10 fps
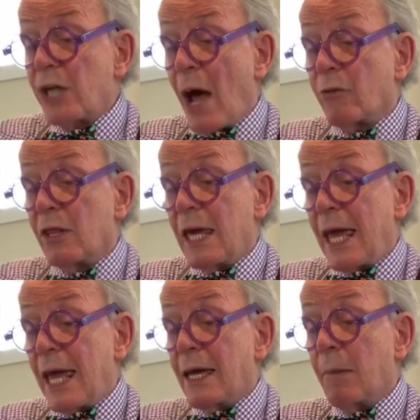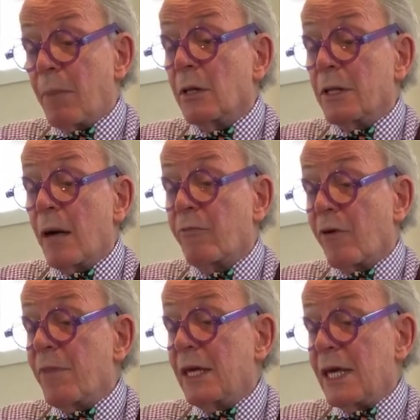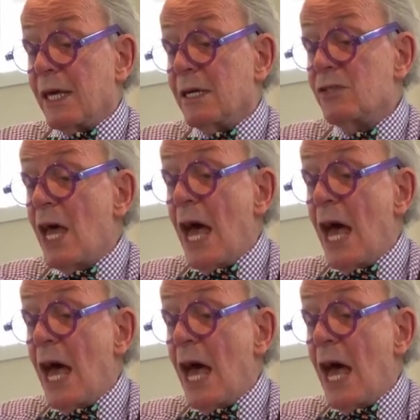out the ink buildup from the keys,